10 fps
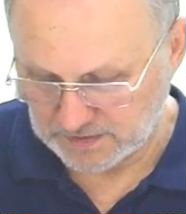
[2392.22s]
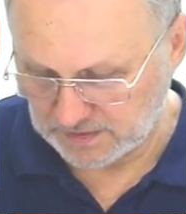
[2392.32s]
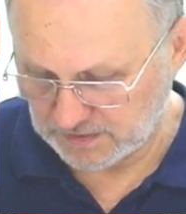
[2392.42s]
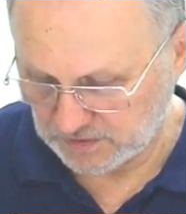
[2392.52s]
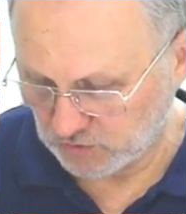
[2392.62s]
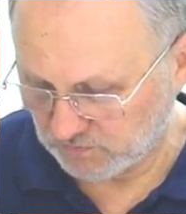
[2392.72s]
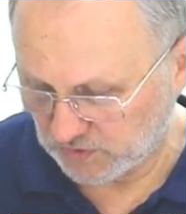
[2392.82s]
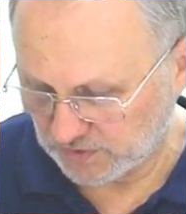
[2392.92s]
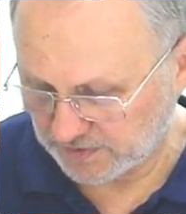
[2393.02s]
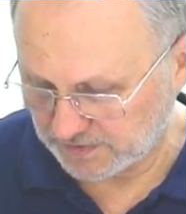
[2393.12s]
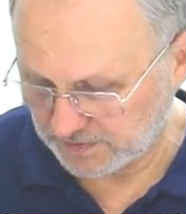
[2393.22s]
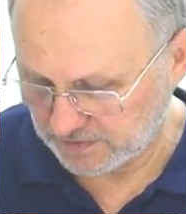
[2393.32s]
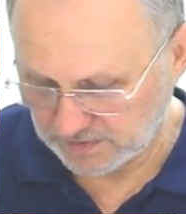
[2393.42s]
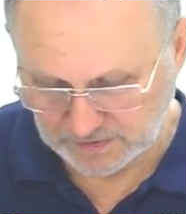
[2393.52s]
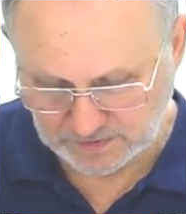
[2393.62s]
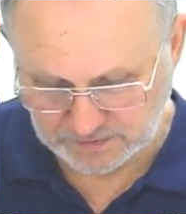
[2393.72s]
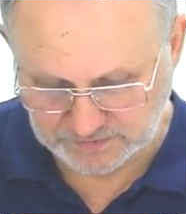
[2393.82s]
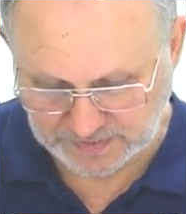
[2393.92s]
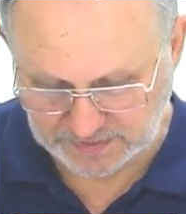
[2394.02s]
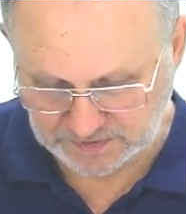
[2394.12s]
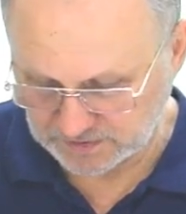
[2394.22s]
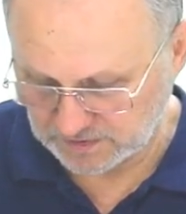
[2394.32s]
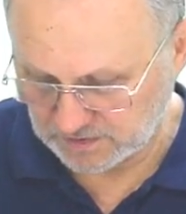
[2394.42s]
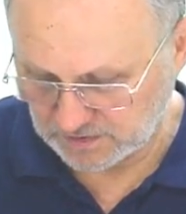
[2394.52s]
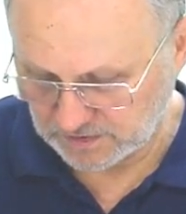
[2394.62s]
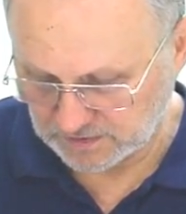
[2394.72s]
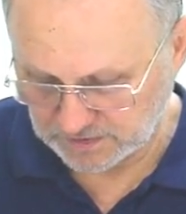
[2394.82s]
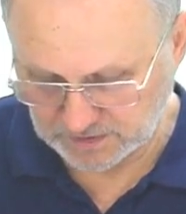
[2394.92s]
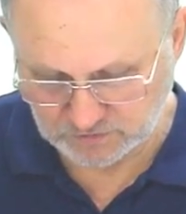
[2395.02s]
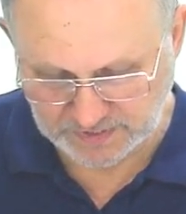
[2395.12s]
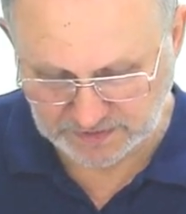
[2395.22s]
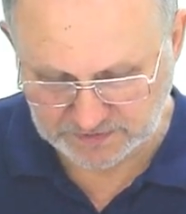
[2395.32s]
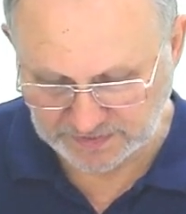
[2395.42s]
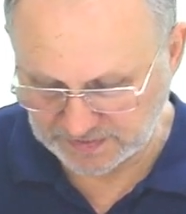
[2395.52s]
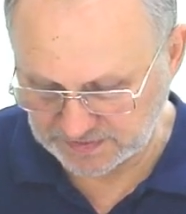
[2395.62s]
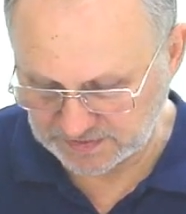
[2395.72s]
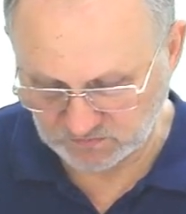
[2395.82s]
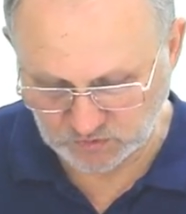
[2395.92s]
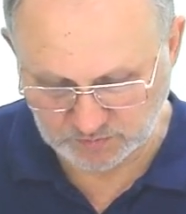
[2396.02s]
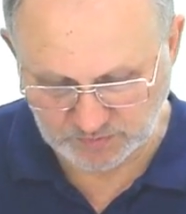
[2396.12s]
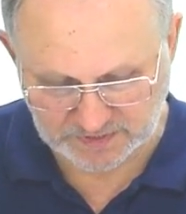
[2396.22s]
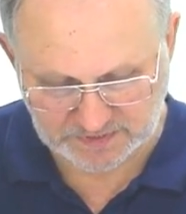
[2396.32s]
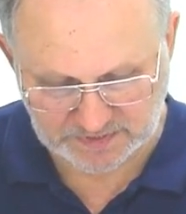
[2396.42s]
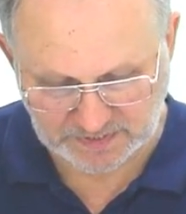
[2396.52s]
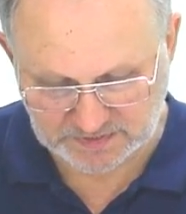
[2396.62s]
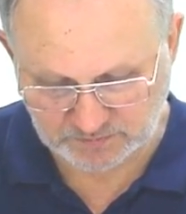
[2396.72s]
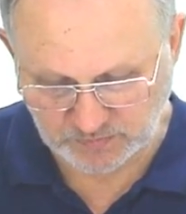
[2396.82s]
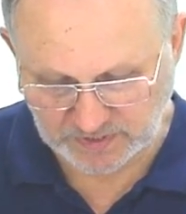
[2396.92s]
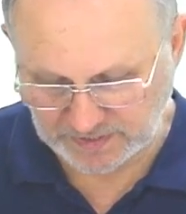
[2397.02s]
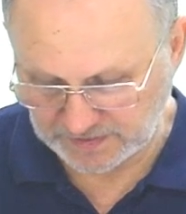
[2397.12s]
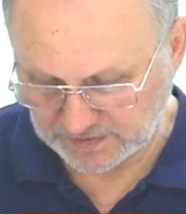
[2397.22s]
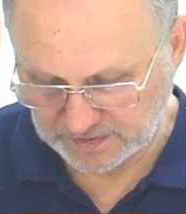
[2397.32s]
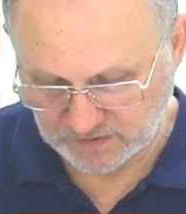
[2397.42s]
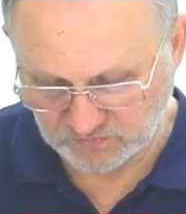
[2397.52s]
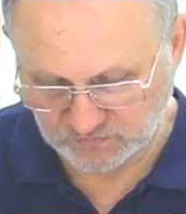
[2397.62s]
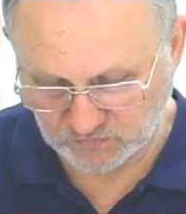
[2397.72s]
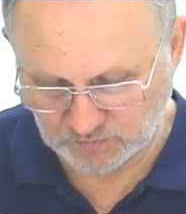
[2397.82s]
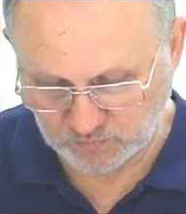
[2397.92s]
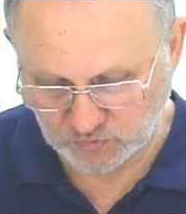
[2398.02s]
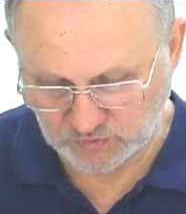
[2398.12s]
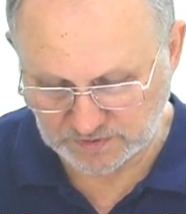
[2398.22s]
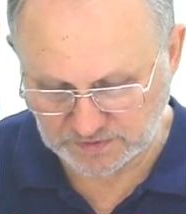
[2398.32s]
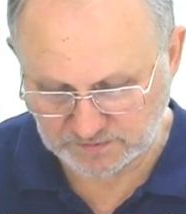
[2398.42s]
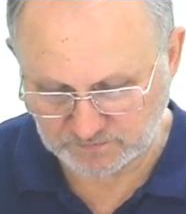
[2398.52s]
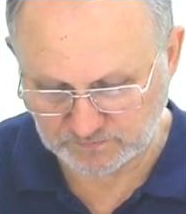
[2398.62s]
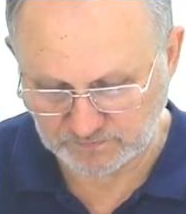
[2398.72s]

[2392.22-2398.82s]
in your work, that correct answer would be assessed by 4 points.